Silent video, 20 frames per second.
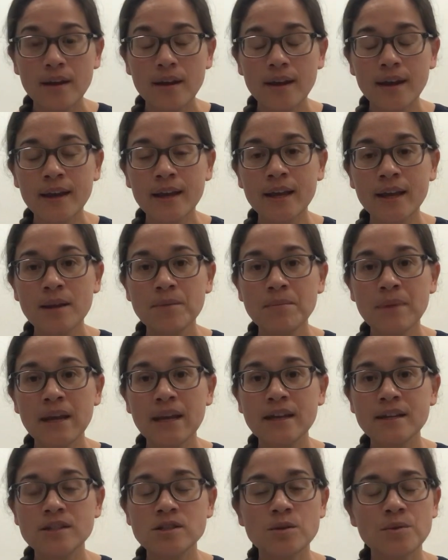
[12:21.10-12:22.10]
it can make
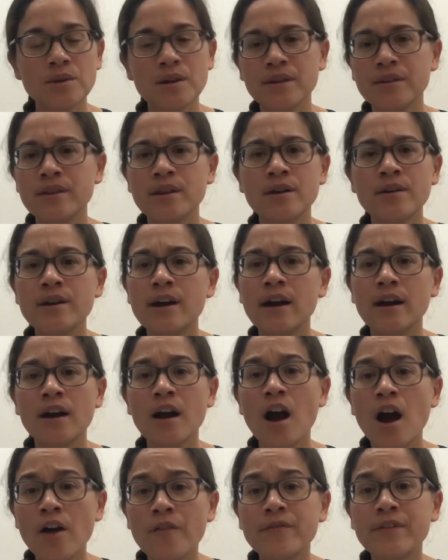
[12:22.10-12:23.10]
it so that they're not
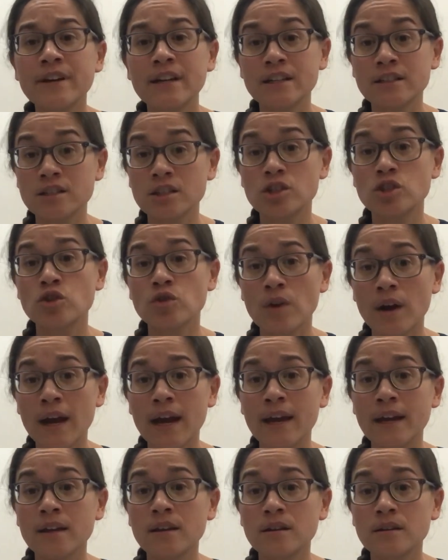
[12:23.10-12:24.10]
confident to
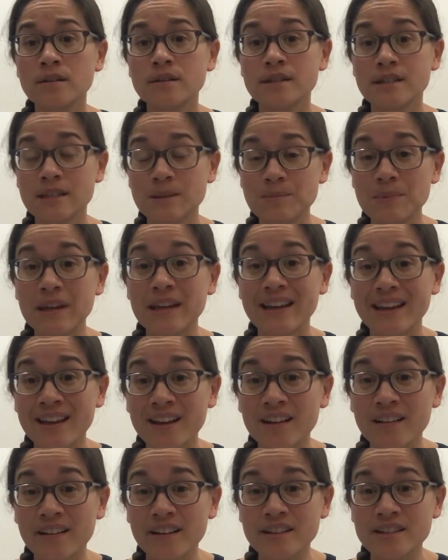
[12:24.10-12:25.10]
try to speak
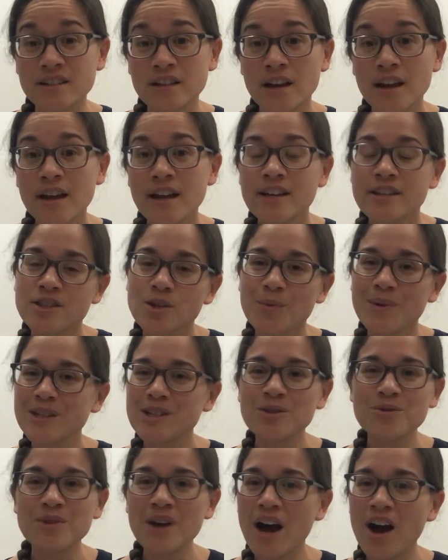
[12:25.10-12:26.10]
English. So we
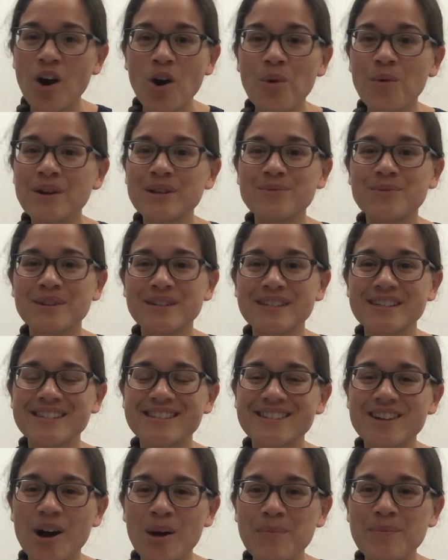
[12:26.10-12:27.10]
do not always want to
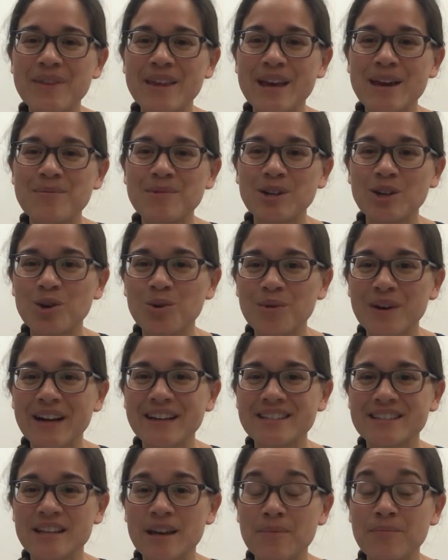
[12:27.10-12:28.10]
stop them and
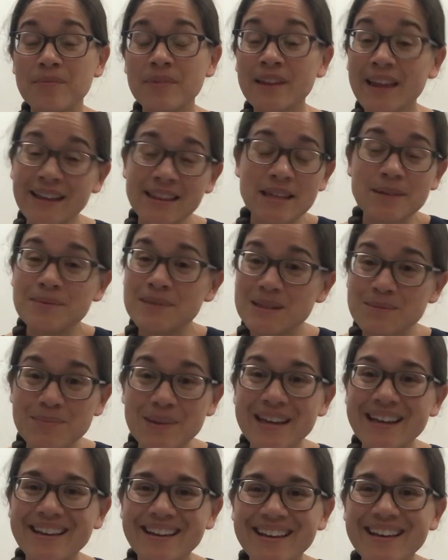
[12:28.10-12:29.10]
correct them. Let them
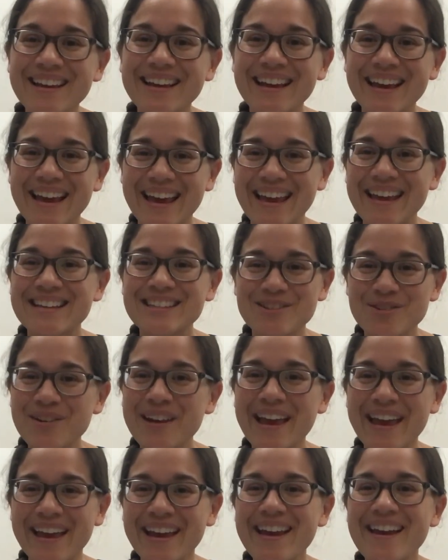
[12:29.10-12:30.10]
speak. It's
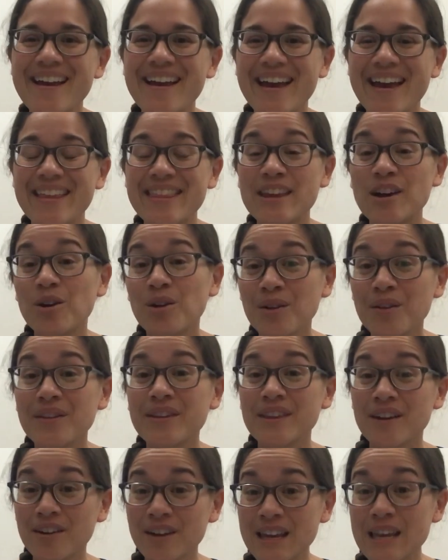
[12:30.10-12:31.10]
okay.
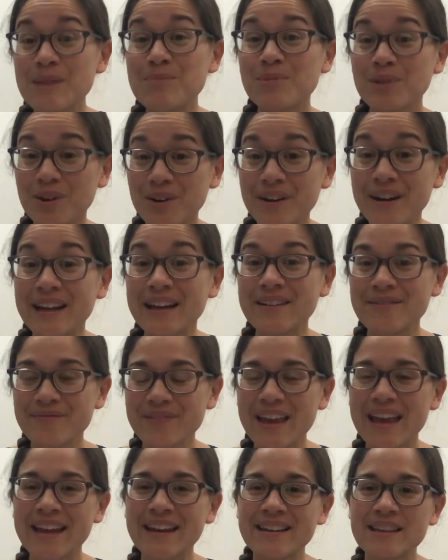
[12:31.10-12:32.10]
They'll keep learning,
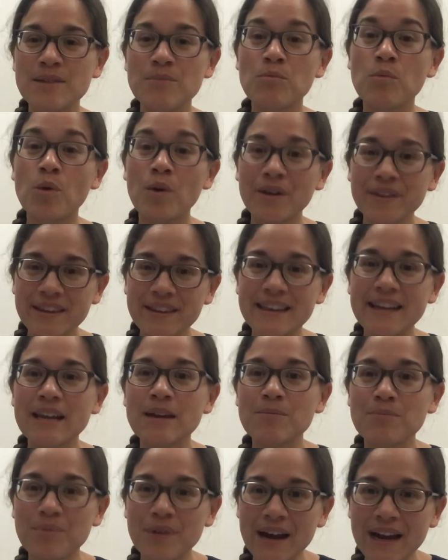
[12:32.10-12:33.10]
and the more that they can
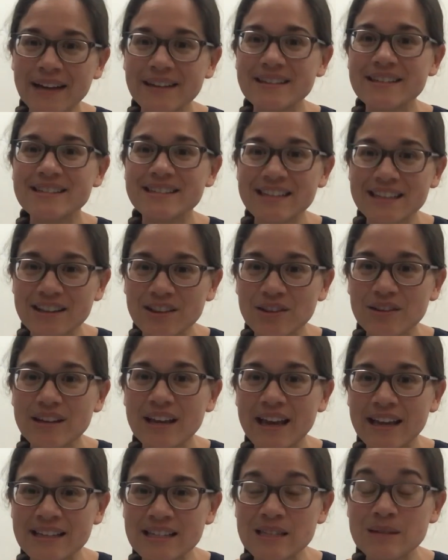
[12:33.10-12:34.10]
practice
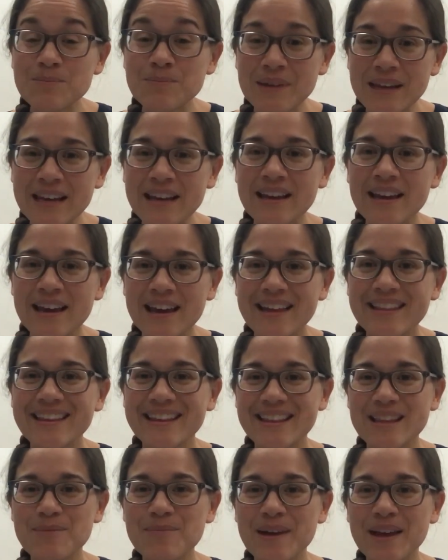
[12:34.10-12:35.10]
and speak, then
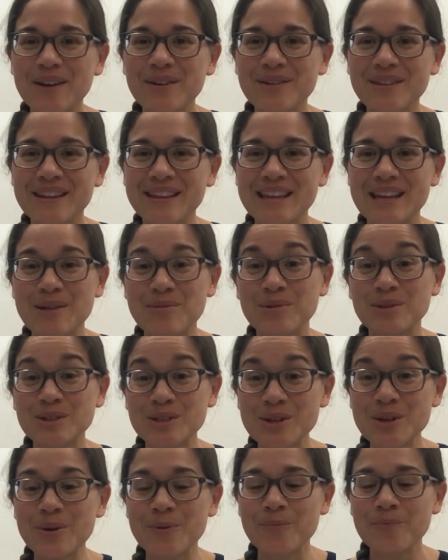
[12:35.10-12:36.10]
the better that they will
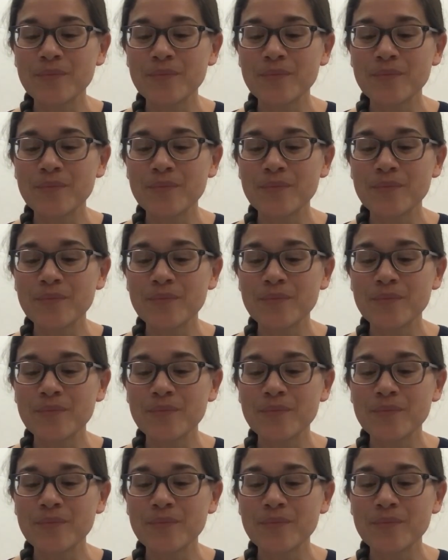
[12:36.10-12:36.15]
do.